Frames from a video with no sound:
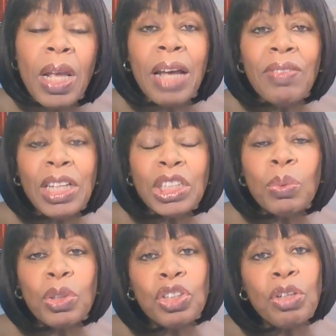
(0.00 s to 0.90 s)
and that's
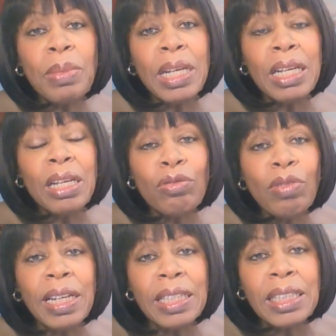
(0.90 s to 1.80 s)
what to me
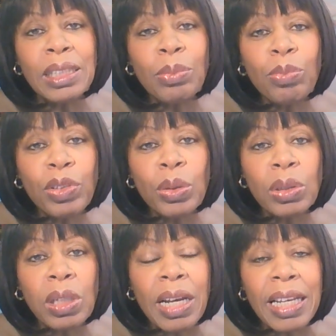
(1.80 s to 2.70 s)
racism
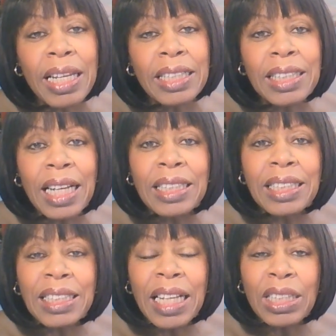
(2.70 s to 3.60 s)
feels like it's that
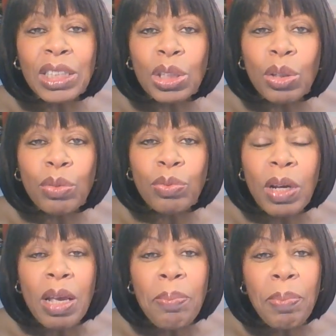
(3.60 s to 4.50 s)
sense of
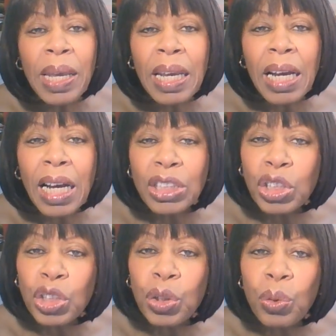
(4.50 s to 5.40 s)
being
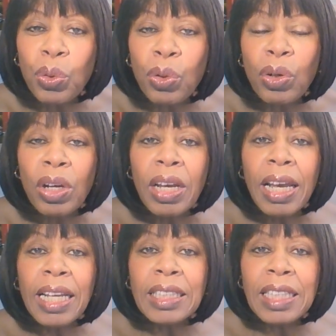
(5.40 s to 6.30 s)
unsure.
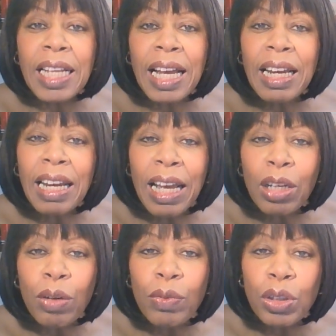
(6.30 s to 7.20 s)
It's that
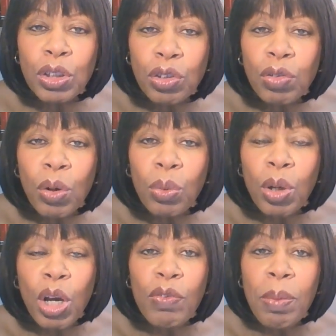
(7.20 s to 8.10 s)
lack of
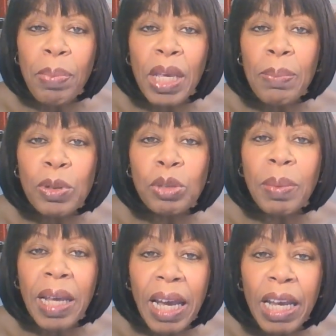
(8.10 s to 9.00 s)
control over people's
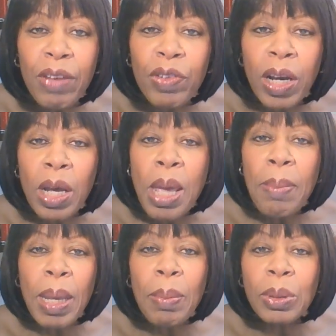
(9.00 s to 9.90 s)
behavior,
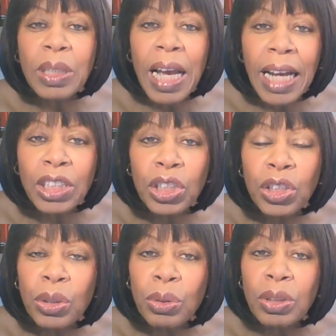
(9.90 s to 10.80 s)
people's
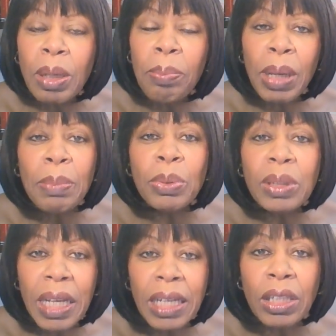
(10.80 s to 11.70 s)
attitudes, and
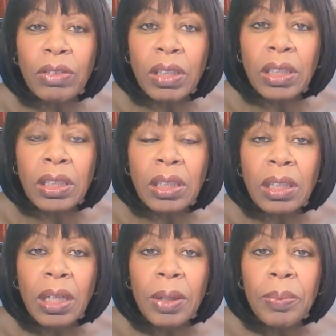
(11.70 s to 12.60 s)
people's
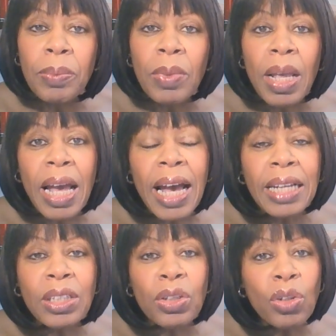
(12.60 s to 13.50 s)
ignorance,
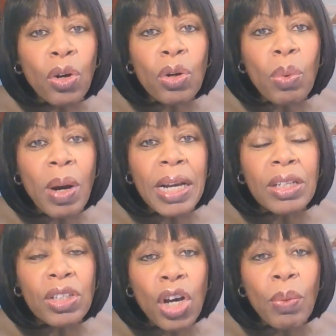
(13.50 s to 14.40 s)
and not
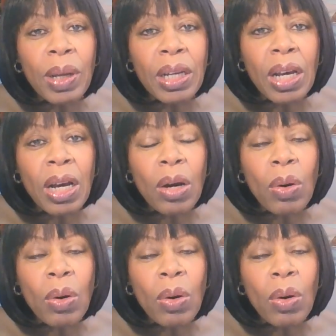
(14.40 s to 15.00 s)
quite knowing